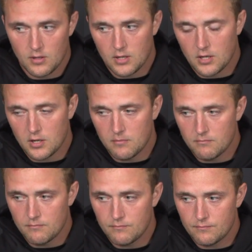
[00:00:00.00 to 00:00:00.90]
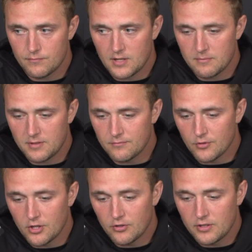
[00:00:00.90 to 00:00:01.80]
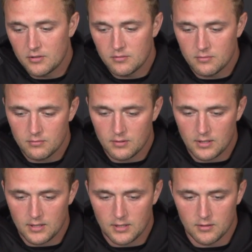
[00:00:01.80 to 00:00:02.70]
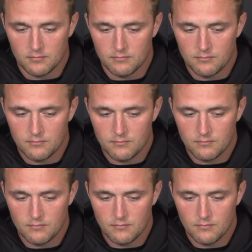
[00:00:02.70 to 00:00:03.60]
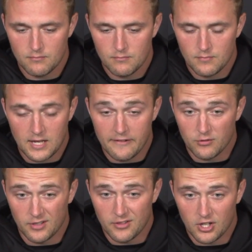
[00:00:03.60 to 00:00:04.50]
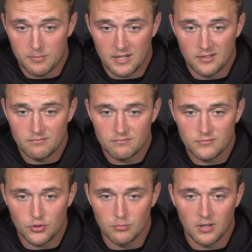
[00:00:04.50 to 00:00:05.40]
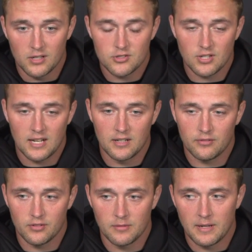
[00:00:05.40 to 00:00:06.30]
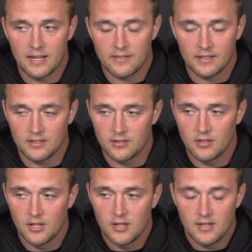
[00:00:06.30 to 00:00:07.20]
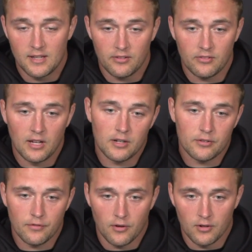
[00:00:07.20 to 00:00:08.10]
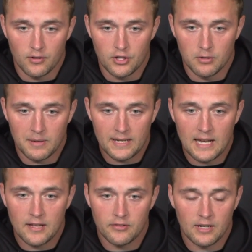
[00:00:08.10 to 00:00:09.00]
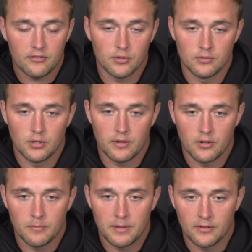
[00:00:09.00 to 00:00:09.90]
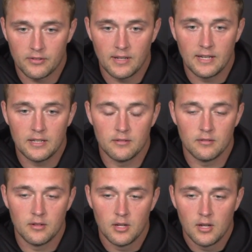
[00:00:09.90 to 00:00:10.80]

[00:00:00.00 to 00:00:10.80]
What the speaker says: I mean, really, I haven't really thought about it too much, honestly. I mean, I think it sucks for, you know, my guys that I still know that are at Penn State, and,